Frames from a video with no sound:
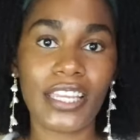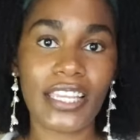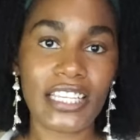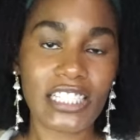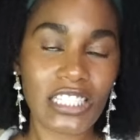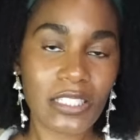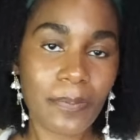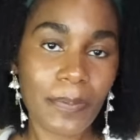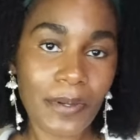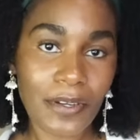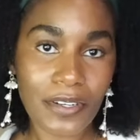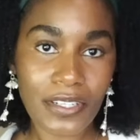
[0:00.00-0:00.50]

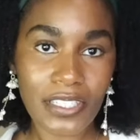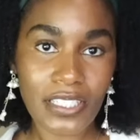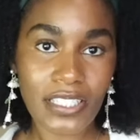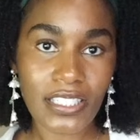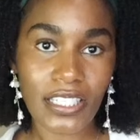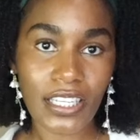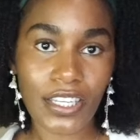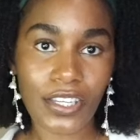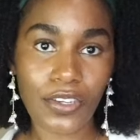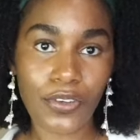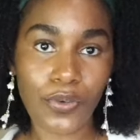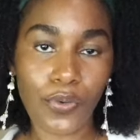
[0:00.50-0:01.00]

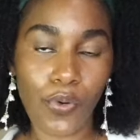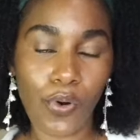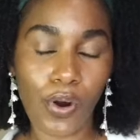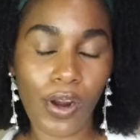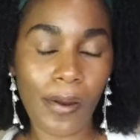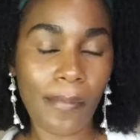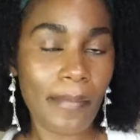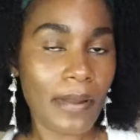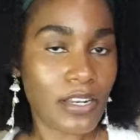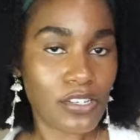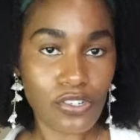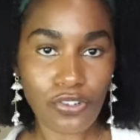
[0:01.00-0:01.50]
experiencing your
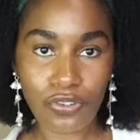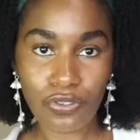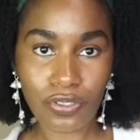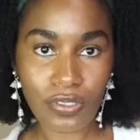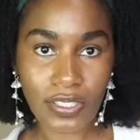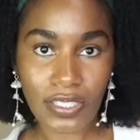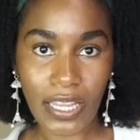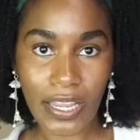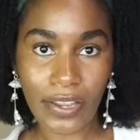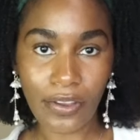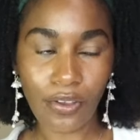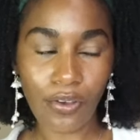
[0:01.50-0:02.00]
menstrual
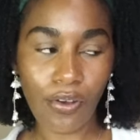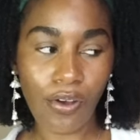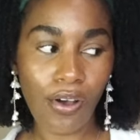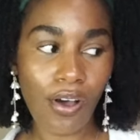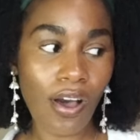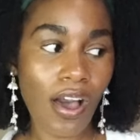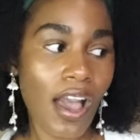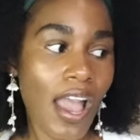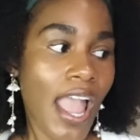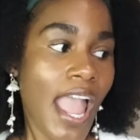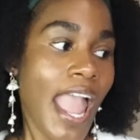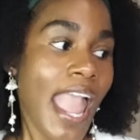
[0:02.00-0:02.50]

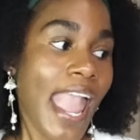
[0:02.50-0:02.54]
cycle.